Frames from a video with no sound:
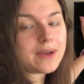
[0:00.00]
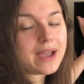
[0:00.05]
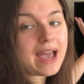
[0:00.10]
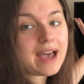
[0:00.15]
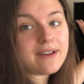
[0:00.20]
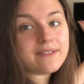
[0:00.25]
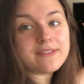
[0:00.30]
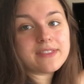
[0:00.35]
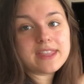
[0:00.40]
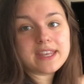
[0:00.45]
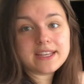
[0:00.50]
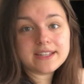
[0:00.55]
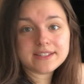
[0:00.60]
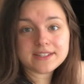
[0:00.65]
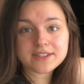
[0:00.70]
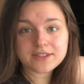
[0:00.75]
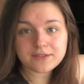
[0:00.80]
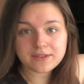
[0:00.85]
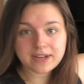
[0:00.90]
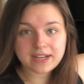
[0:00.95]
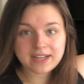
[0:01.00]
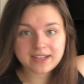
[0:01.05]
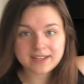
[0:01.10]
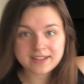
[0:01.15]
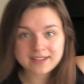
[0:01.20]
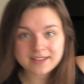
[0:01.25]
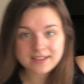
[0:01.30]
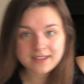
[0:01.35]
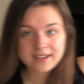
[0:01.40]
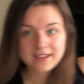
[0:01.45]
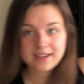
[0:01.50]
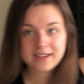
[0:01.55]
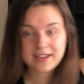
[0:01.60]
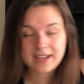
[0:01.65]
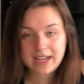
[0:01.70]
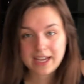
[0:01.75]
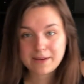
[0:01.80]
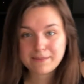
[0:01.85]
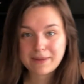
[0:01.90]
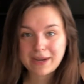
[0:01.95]
I have these 3
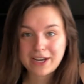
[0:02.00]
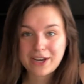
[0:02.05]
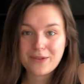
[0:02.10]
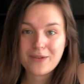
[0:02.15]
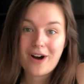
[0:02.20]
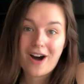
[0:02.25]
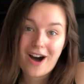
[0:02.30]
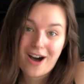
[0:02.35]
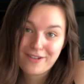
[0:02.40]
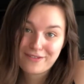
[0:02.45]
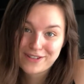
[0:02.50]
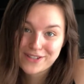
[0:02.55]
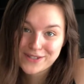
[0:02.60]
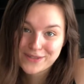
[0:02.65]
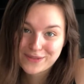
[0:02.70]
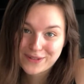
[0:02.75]
in my new office